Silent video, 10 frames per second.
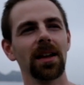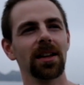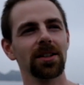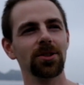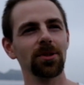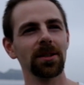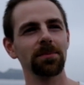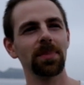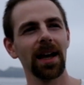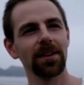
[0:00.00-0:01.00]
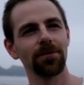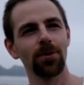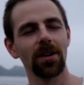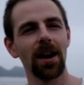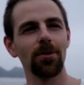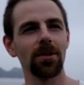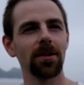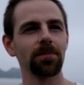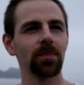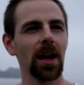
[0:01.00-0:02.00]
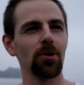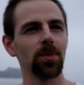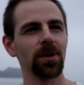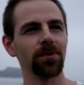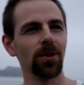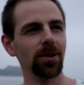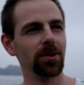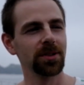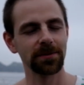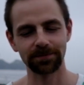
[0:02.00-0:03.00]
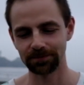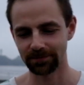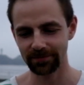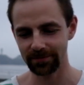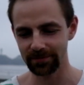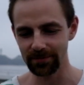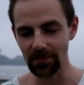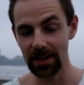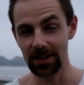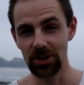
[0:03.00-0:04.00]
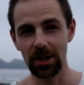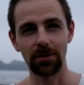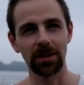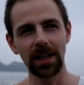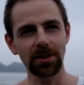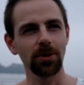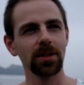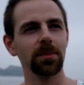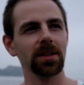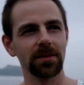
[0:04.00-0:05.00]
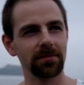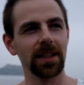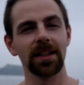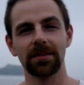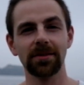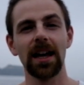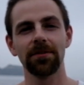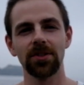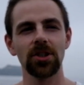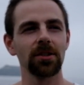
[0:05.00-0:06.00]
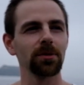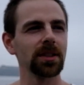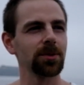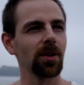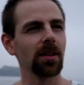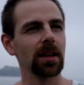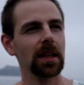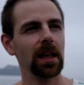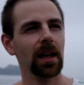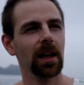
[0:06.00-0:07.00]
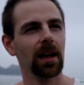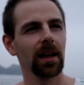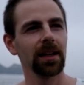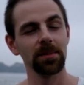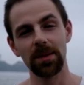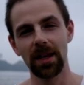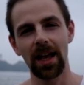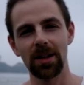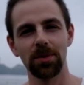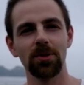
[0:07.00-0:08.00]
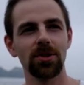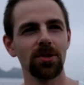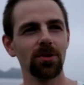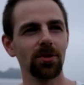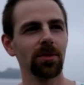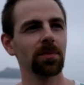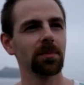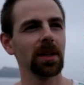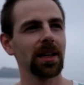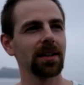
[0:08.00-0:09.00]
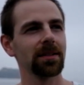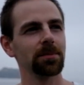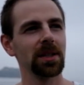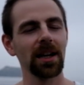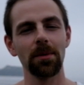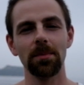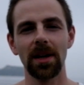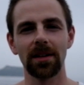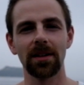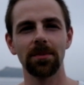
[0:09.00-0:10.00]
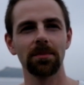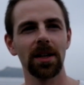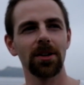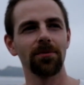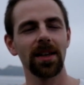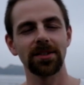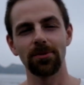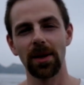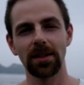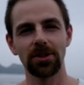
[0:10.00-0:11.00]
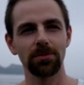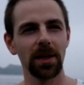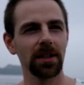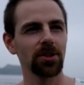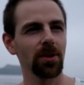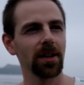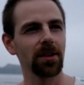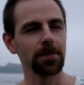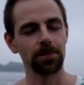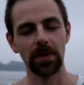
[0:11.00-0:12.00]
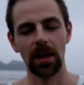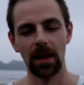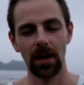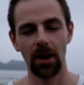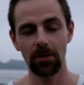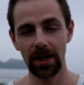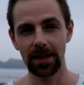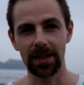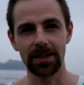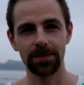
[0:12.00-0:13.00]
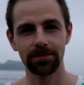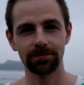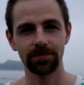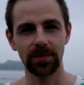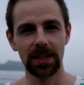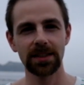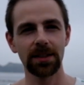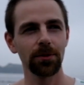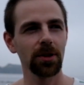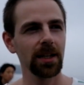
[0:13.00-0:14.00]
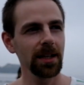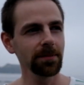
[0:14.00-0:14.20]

doing bad for our portfolios in general, not only, but like life in general as well, and maybe help you to become a better investor, better trader. All right, guys, that's it for today.